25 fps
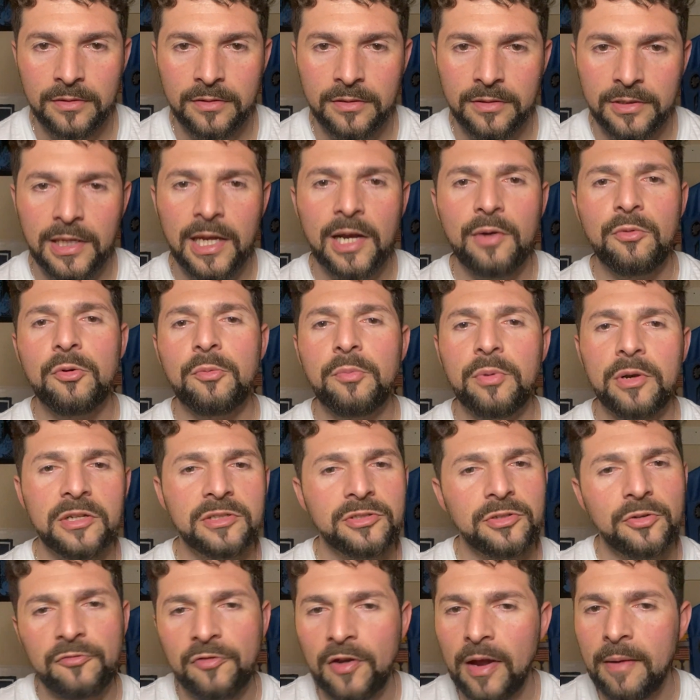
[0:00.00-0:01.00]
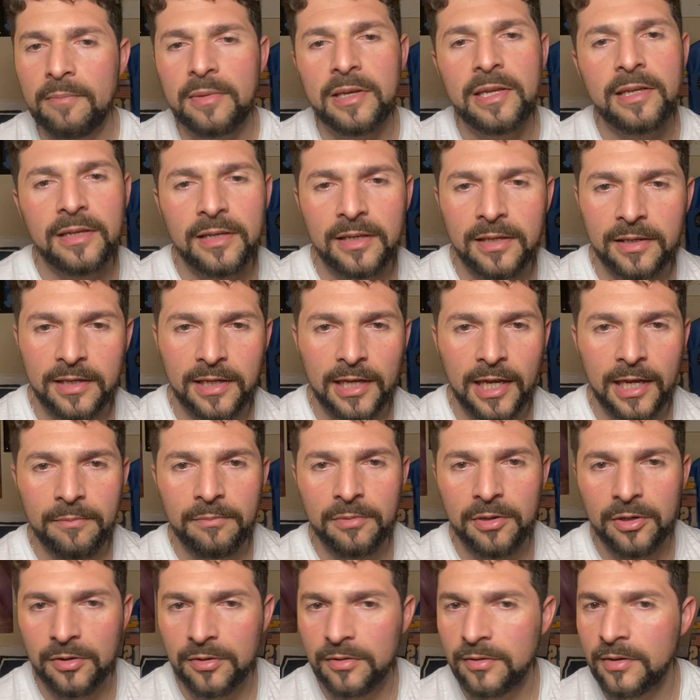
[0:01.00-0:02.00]
Yeah, we're British. Our family, it came
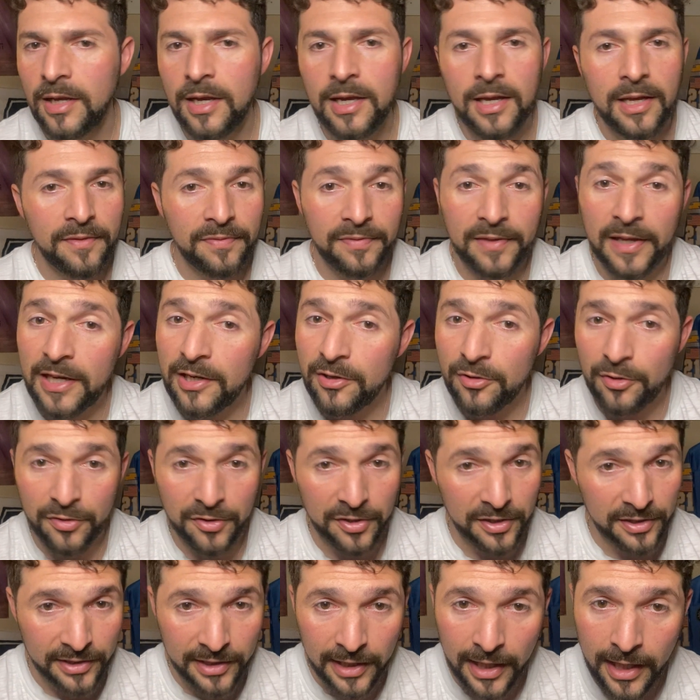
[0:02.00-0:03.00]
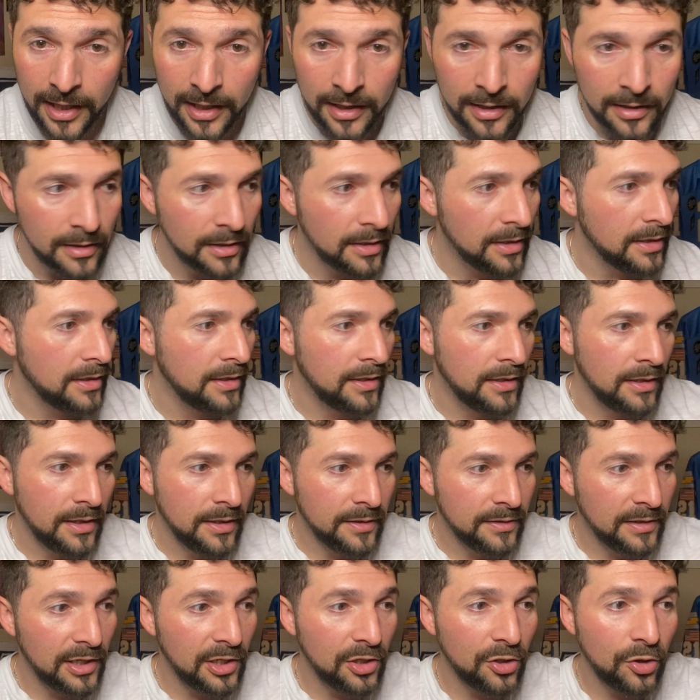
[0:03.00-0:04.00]
here, and they know the date.
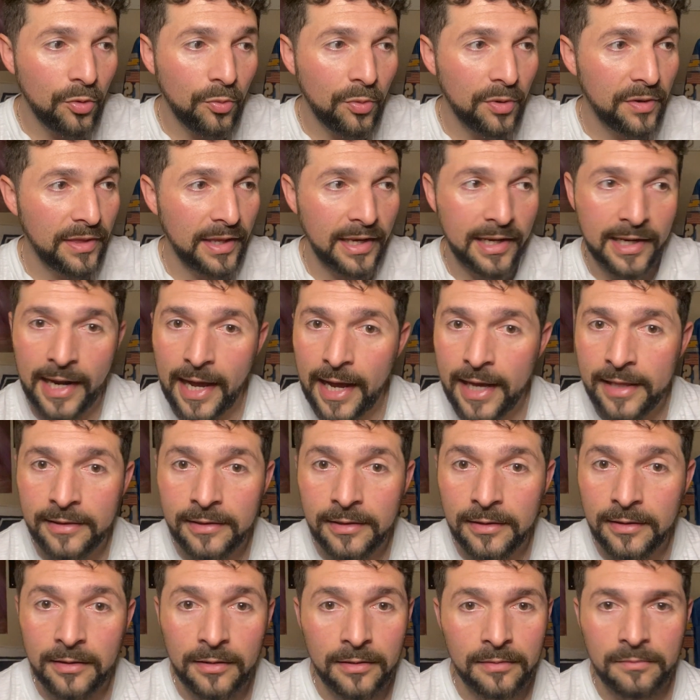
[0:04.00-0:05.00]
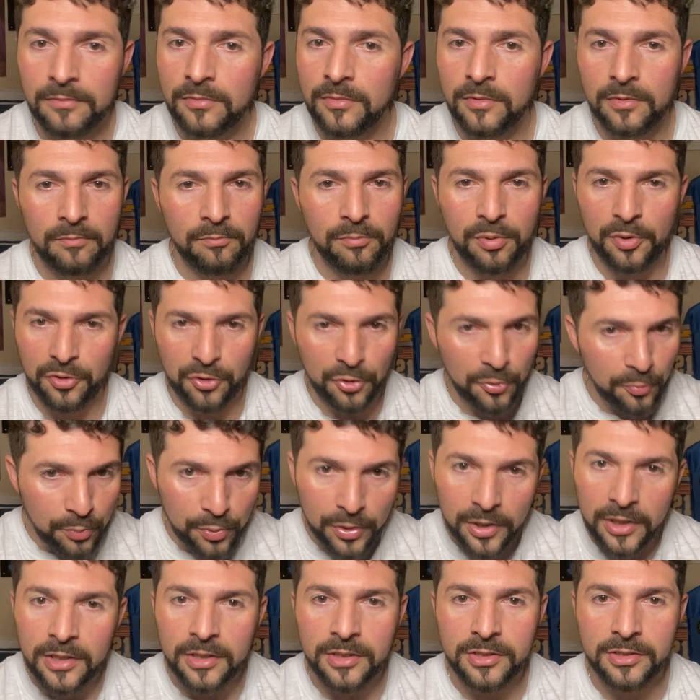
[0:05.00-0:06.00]
They know where they landed, but they're
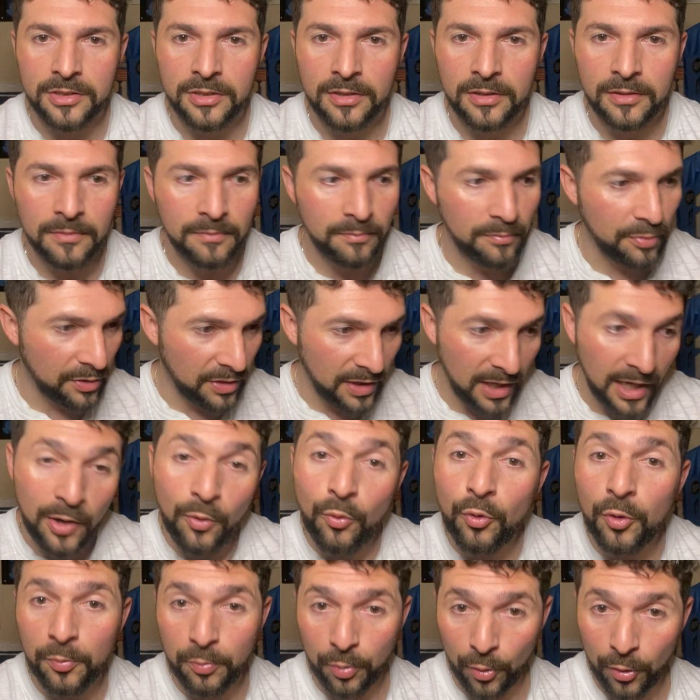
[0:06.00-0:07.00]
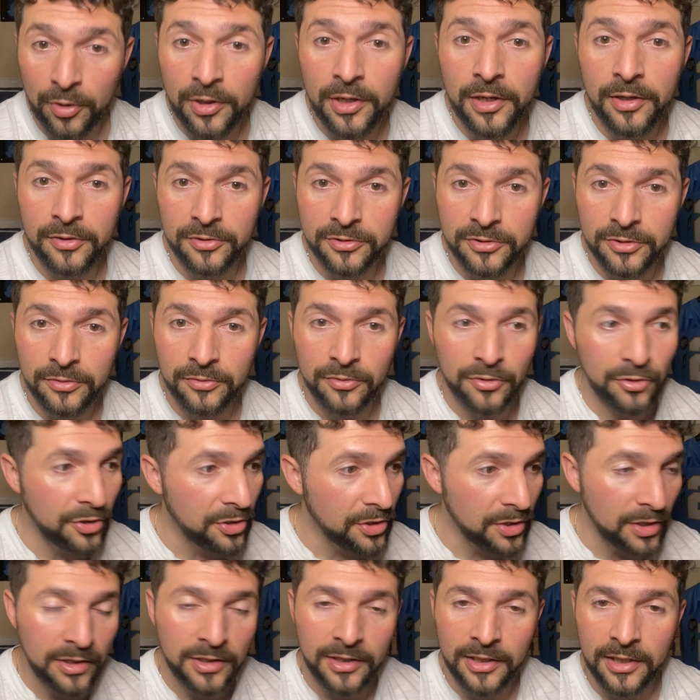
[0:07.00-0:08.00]
British. But they were born here too. They're
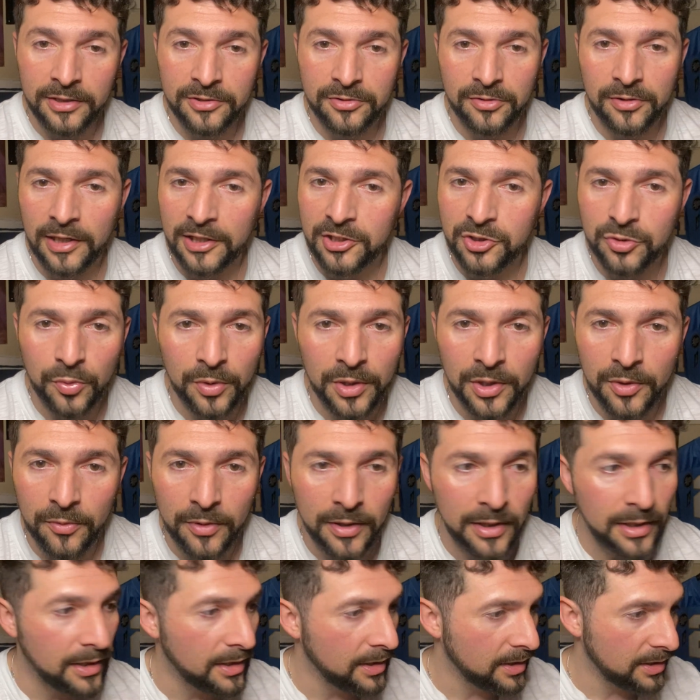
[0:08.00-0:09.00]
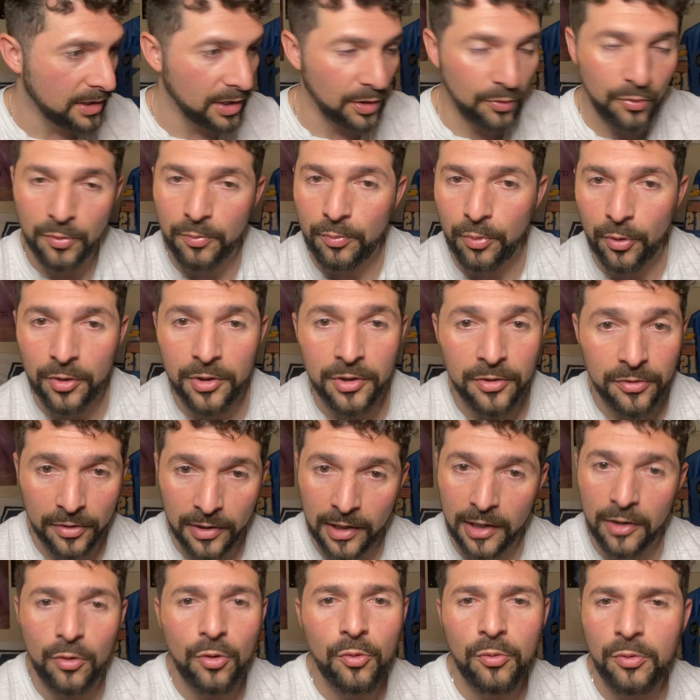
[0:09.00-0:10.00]
young kids. They're like 21. They were born here. They're
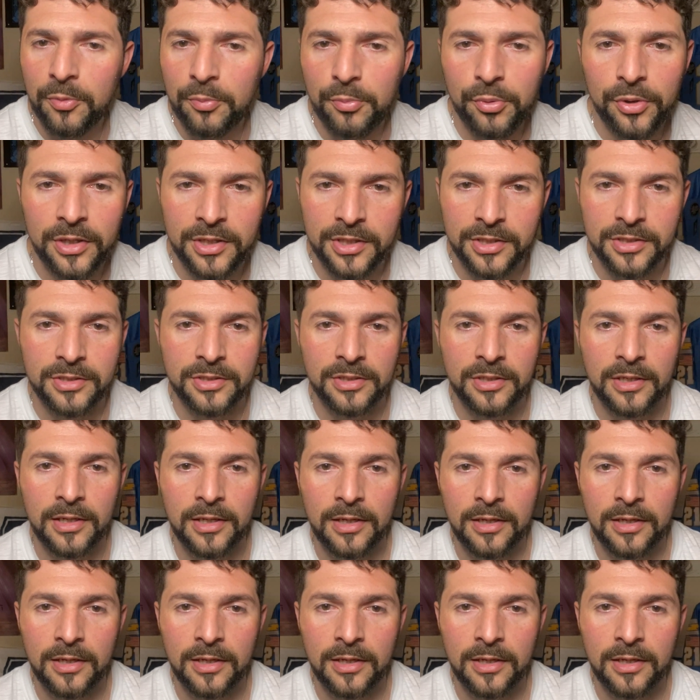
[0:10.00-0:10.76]
like, well, we're British.